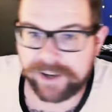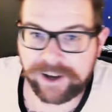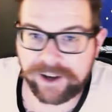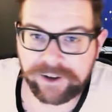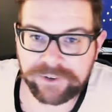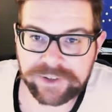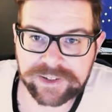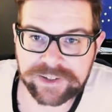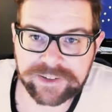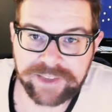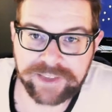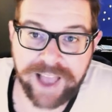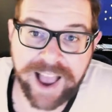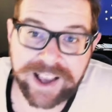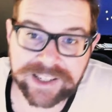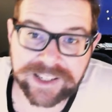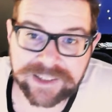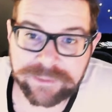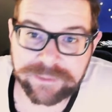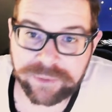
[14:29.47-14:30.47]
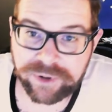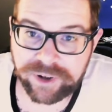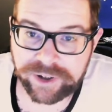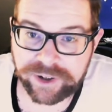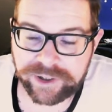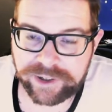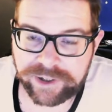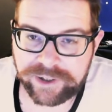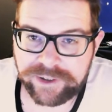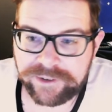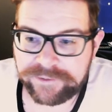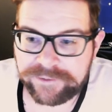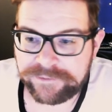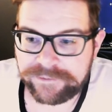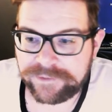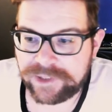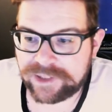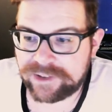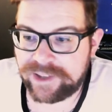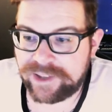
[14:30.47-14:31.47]
this last book,
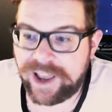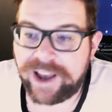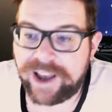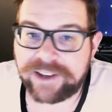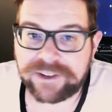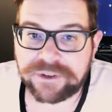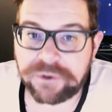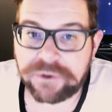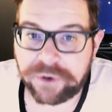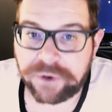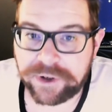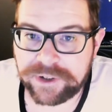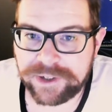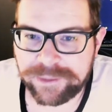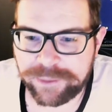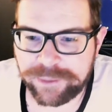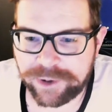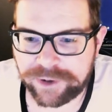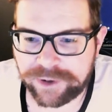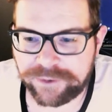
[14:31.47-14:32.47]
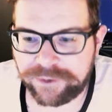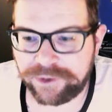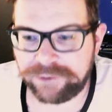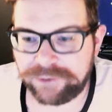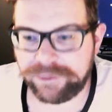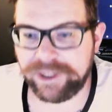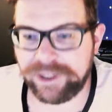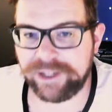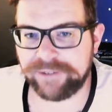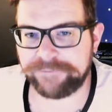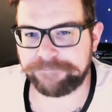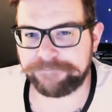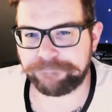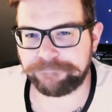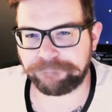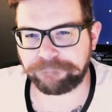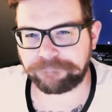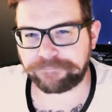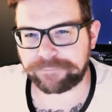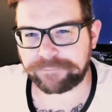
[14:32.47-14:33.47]
this last Grundy book for me,
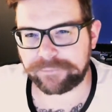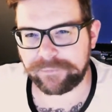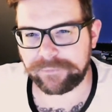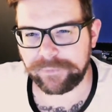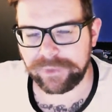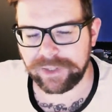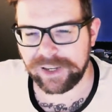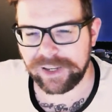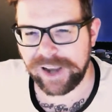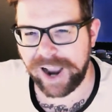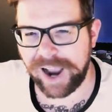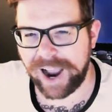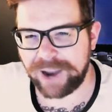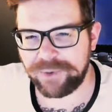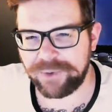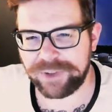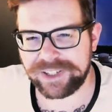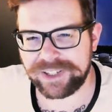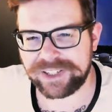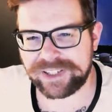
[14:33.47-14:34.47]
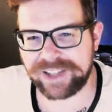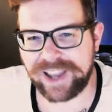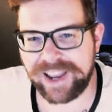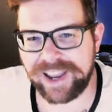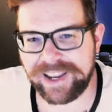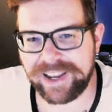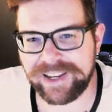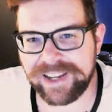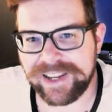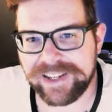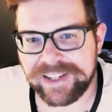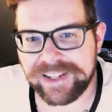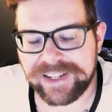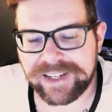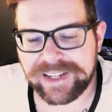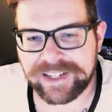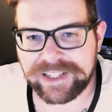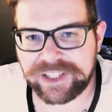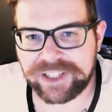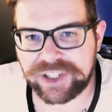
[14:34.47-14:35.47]
I would say
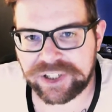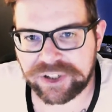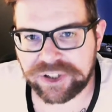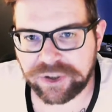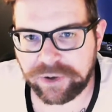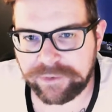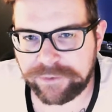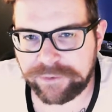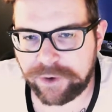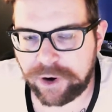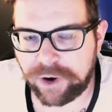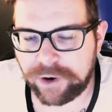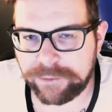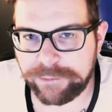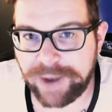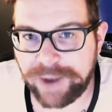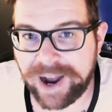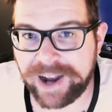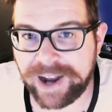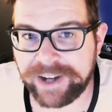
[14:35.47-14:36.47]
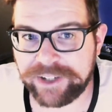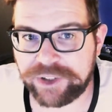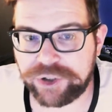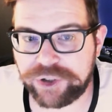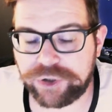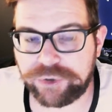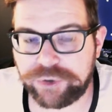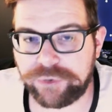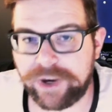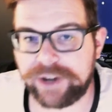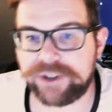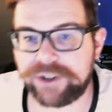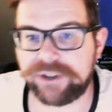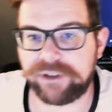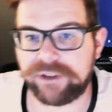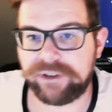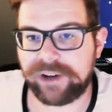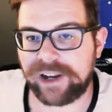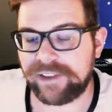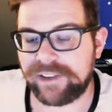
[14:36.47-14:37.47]
is so far my
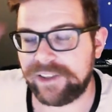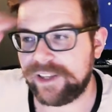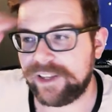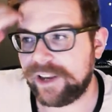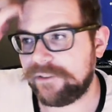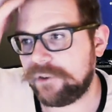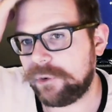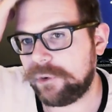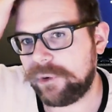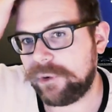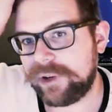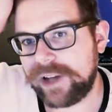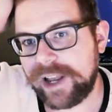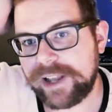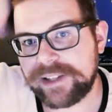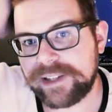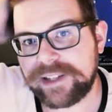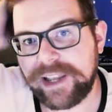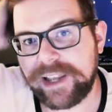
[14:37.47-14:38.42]
treasure. I think everyone has